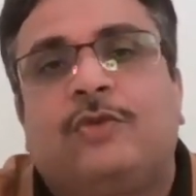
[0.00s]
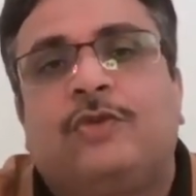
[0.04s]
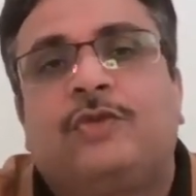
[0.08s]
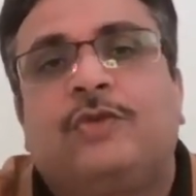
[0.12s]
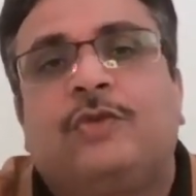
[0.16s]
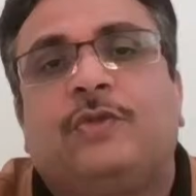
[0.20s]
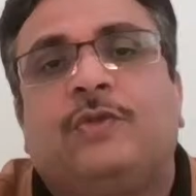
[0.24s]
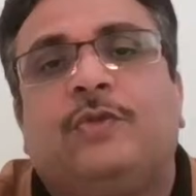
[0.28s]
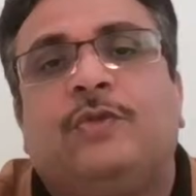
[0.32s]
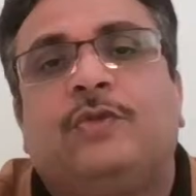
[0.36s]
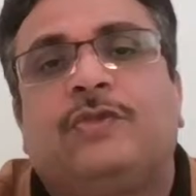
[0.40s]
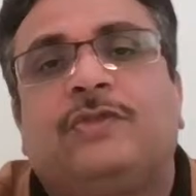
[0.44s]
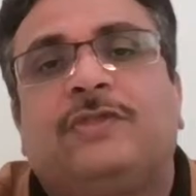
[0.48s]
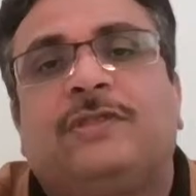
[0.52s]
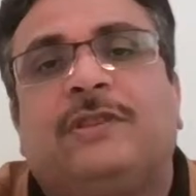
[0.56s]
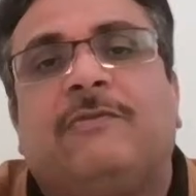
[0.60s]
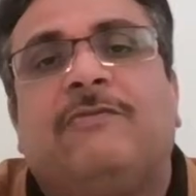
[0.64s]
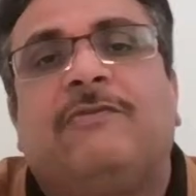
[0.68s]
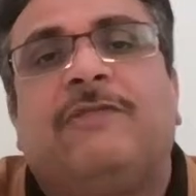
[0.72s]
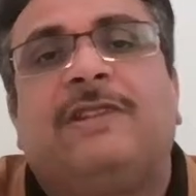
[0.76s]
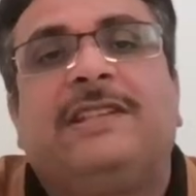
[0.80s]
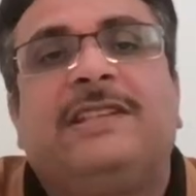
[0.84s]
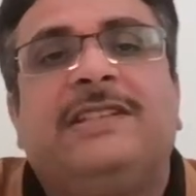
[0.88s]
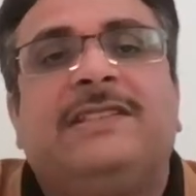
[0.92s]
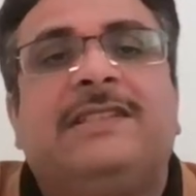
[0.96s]
So
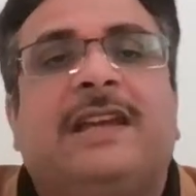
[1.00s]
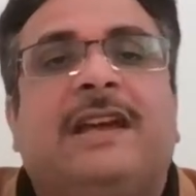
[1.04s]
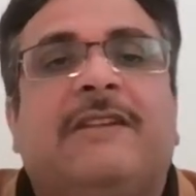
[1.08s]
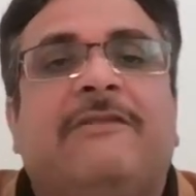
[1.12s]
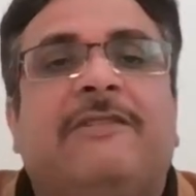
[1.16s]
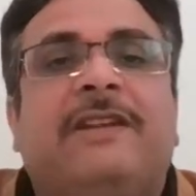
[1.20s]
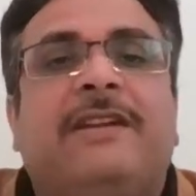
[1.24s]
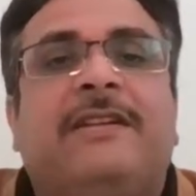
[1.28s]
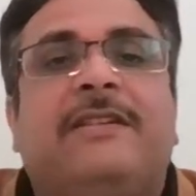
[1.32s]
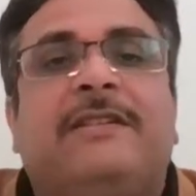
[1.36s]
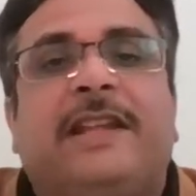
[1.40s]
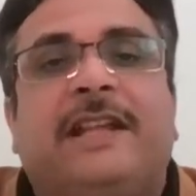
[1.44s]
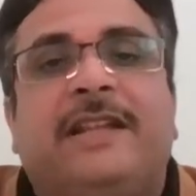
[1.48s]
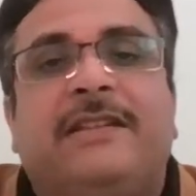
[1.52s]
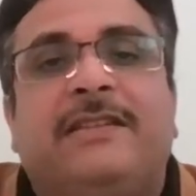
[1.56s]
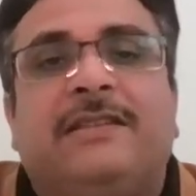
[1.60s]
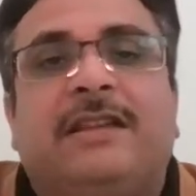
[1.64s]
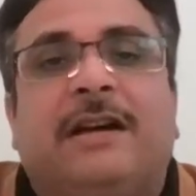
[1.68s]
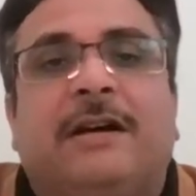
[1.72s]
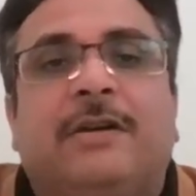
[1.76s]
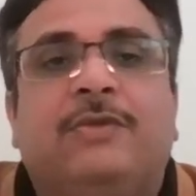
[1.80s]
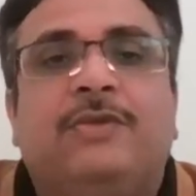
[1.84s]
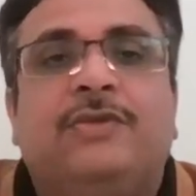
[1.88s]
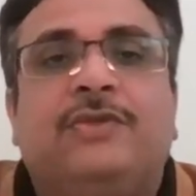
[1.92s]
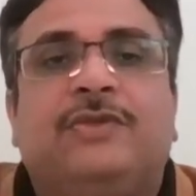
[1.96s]
someone is having a 10th
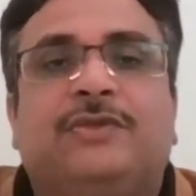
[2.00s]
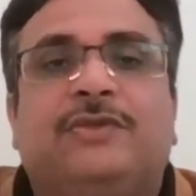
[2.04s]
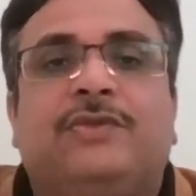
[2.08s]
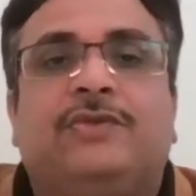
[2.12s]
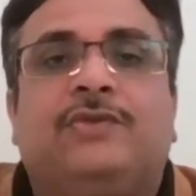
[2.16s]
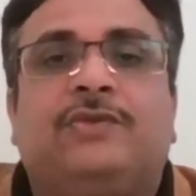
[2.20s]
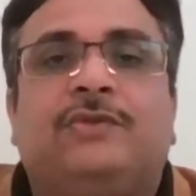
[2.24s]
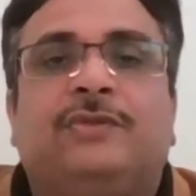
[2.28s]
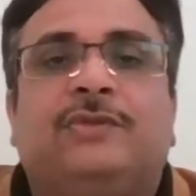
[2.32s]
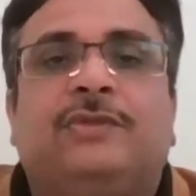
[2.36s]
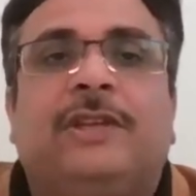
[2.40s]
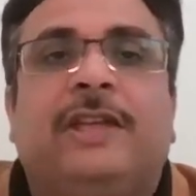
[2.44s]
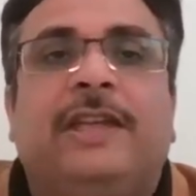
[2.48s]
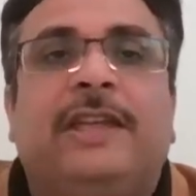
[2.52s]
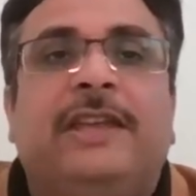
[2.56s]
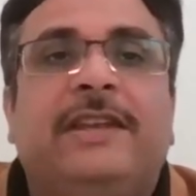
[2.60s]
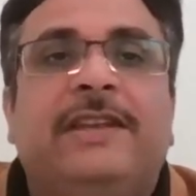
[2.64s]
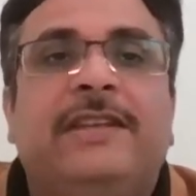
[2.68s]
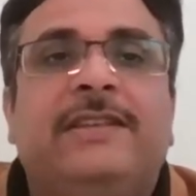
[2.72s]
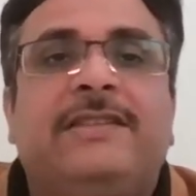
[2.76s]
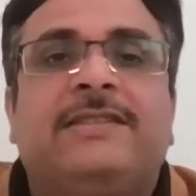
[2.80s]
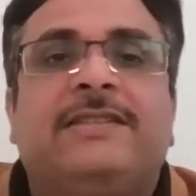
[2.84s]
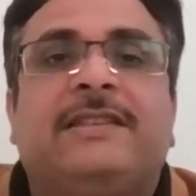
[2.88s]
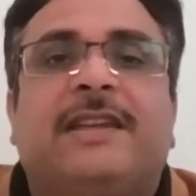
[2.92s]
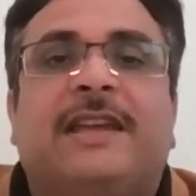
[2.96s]
house
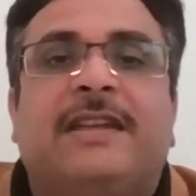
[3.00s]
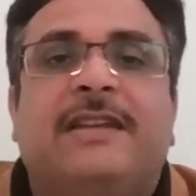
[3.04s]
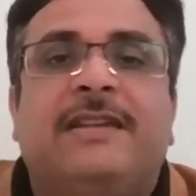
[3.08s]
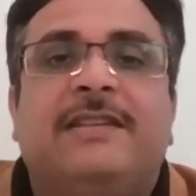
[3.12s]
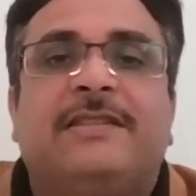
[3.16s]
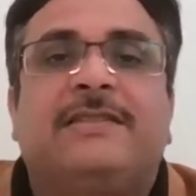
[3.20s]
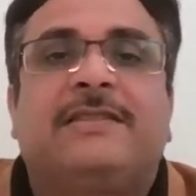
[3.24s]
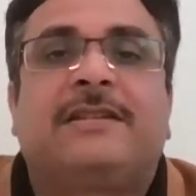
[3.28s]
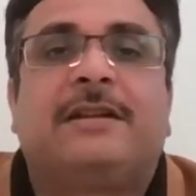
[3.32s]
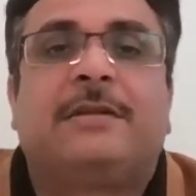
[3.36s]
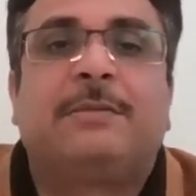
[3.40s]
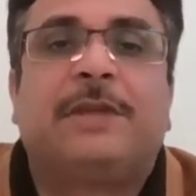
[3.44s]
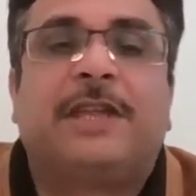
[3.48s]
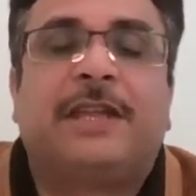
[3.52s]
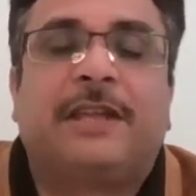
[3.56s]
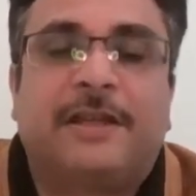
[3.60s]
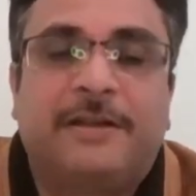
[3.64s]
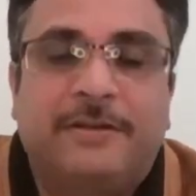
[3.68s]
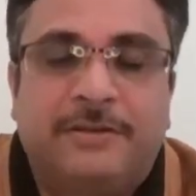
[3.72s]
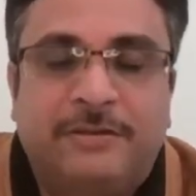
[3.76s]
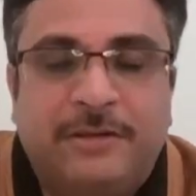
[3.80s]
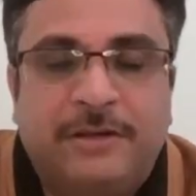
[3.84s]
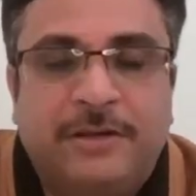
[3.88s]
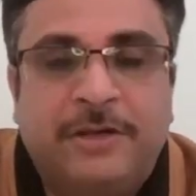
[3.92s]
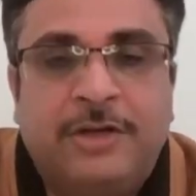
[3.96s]
Aries sign is coming,
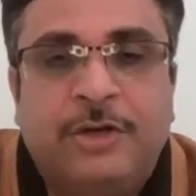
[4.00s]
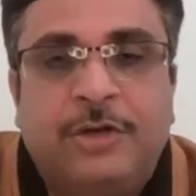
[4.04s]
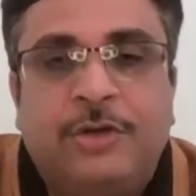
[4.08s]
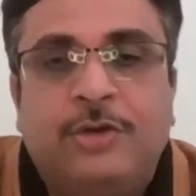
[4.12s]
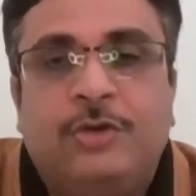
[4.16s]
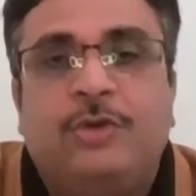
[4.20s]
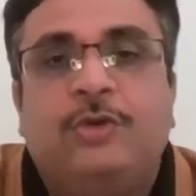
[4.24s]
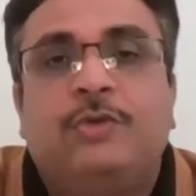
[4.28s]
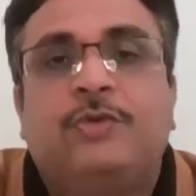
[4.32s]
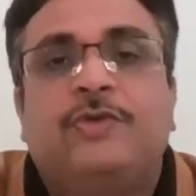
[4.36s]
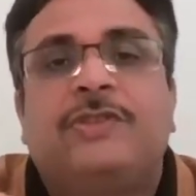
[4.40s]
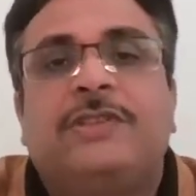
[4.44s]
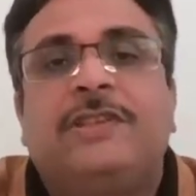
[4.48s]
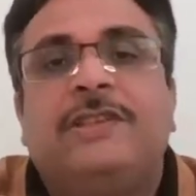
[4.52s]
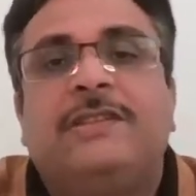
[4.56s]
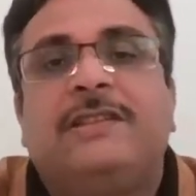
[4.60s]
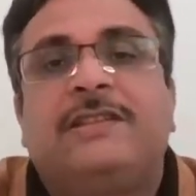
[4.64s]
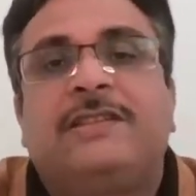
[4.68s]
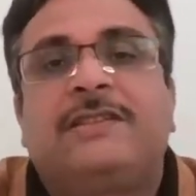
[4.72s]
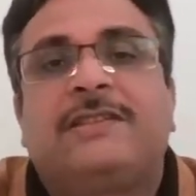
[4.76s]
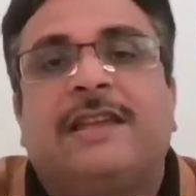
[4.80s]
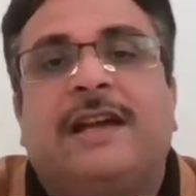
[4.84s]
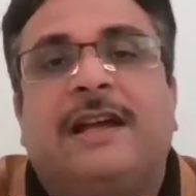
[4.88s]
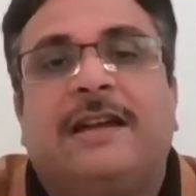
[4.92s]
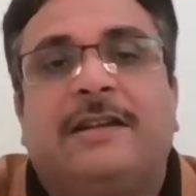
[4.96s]
and you see the
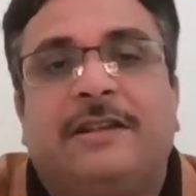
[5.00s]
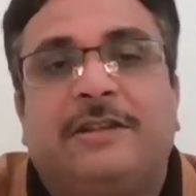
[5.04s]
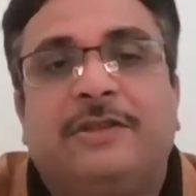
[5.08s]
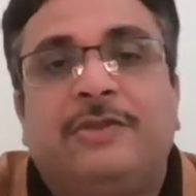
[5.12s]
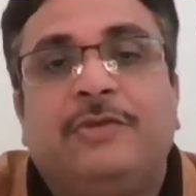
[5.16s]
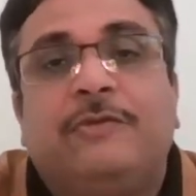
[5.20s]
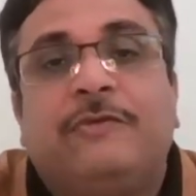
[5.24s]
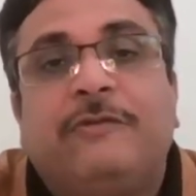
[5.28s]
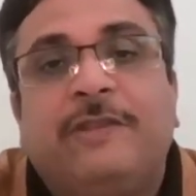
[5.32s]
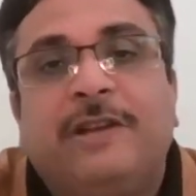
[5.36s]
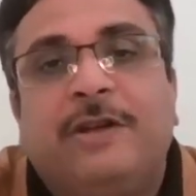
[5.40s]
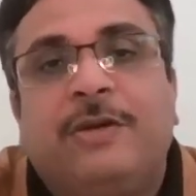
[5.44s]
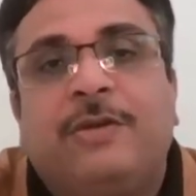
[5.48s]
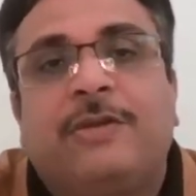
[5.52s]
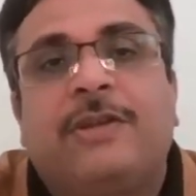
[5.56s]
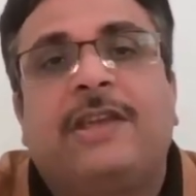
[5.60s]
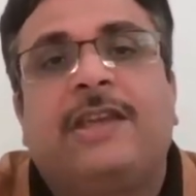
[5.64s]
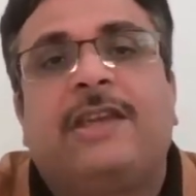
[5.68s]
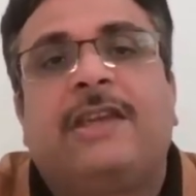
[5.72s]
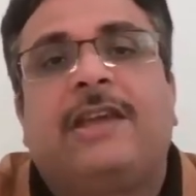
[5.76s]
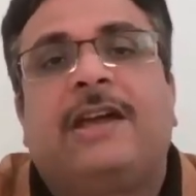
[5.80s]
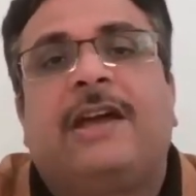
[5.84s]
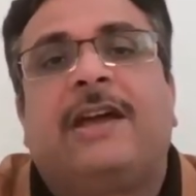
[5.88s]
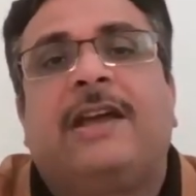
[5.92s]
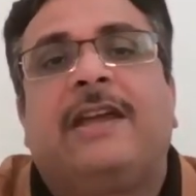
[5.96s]
Saturn, you feel
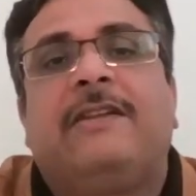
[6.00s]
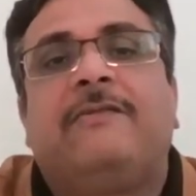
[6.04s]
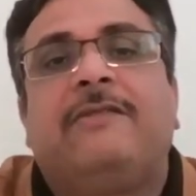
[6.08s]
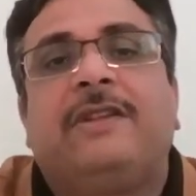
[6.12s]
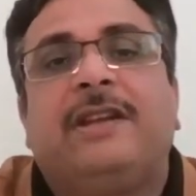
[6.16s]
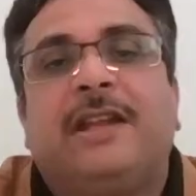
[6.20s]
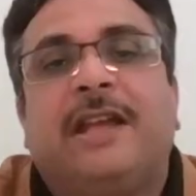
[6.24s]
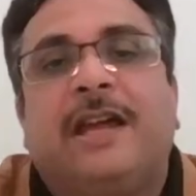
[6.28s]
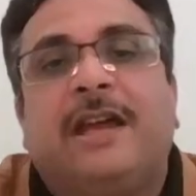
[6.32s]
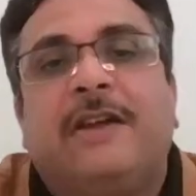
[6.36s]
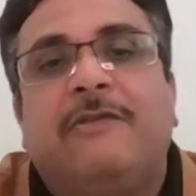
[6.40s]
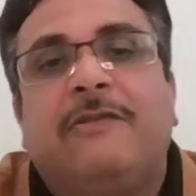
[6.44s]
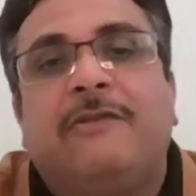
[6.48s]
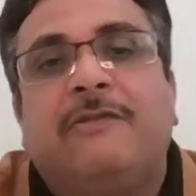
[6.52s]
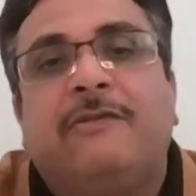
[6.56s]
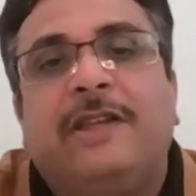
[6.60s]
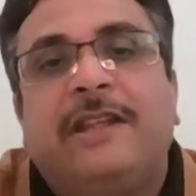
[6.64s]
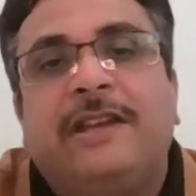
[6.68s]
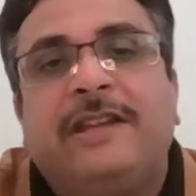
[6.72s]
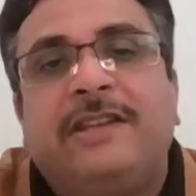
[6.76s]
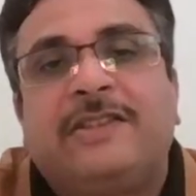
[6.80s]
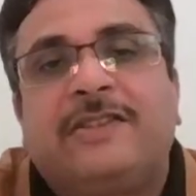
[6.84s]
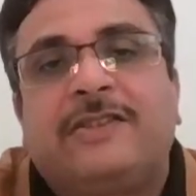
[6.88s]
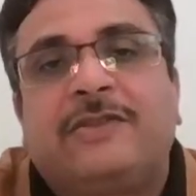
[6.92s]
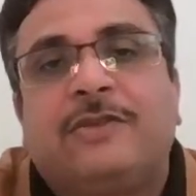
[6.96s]
okay, I will have a
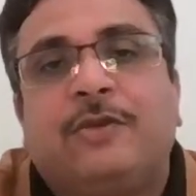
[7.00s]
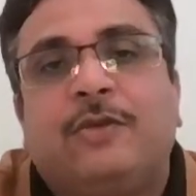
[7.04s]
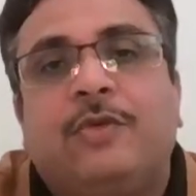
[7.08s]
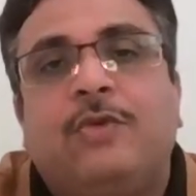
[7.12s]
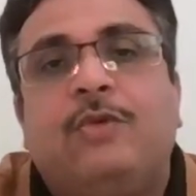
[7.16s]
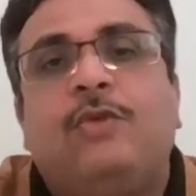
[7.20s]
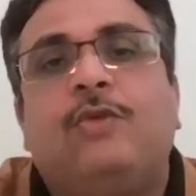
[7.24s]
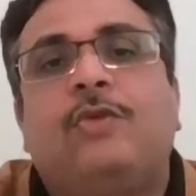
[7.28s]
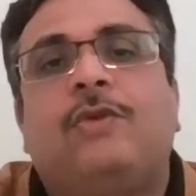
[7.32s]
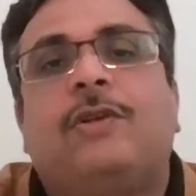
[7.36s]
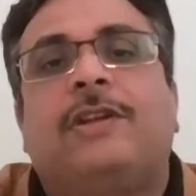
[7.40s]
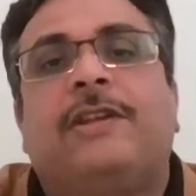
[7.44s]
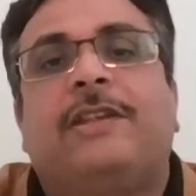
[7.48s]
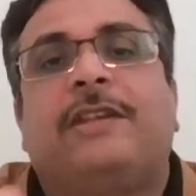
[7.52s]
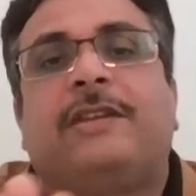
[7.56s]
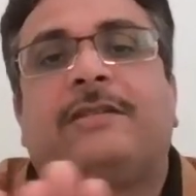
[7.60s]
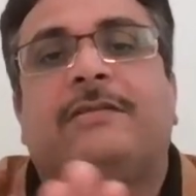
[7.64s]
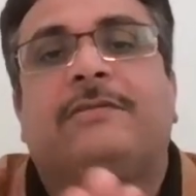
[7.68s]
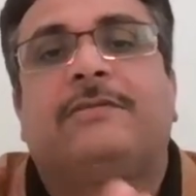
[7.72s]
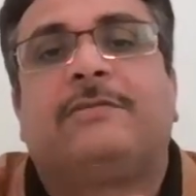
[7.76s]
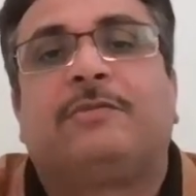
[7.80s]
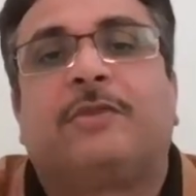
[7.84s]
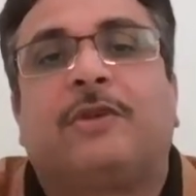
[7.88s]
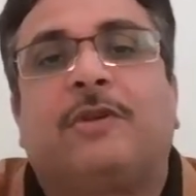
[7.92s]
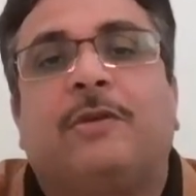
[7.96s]
very slow career,
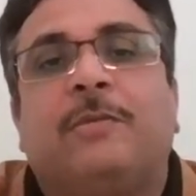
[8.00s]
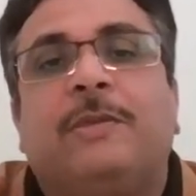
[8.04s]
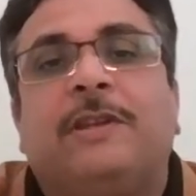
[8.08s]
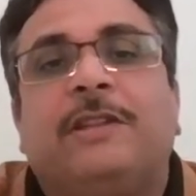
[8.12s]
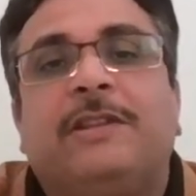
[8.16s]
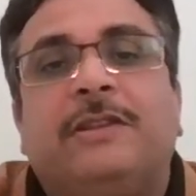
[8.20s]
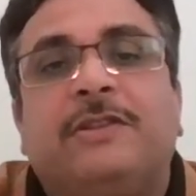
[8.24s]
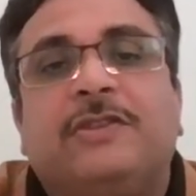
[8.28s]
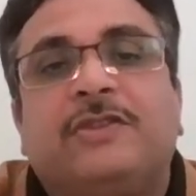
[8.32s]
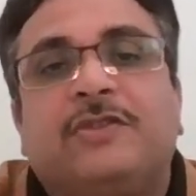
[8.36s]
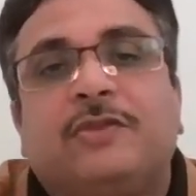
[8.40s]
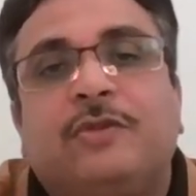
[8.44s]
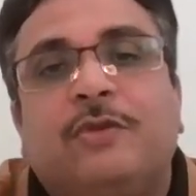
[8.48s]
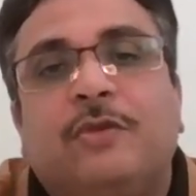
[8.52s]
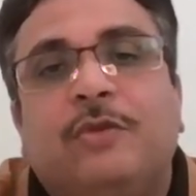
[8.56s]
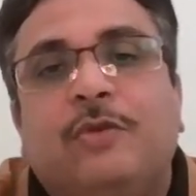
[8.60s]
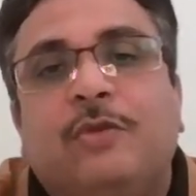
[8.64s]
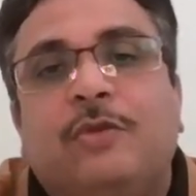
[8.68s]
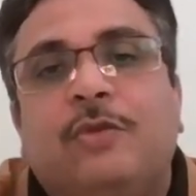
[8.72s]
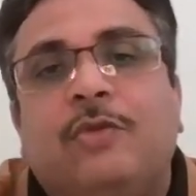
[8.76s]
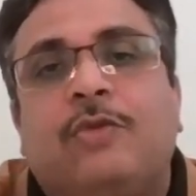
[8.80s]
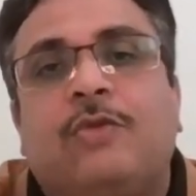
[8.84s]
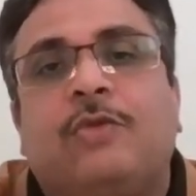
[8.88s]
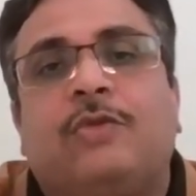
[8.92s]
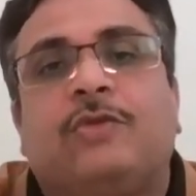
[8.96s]
probably the
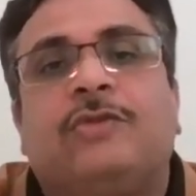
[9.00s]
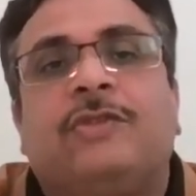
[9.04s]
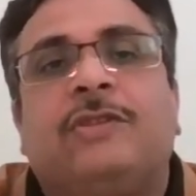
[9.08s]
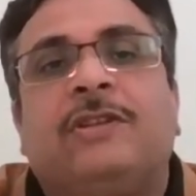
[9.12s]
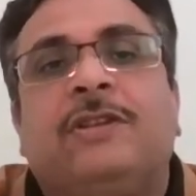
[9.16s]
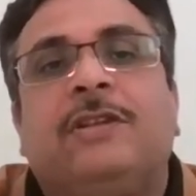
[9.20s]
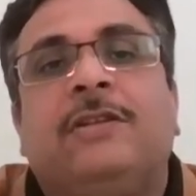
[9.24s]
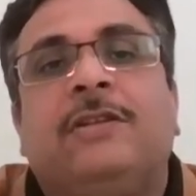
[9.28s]
slow growth.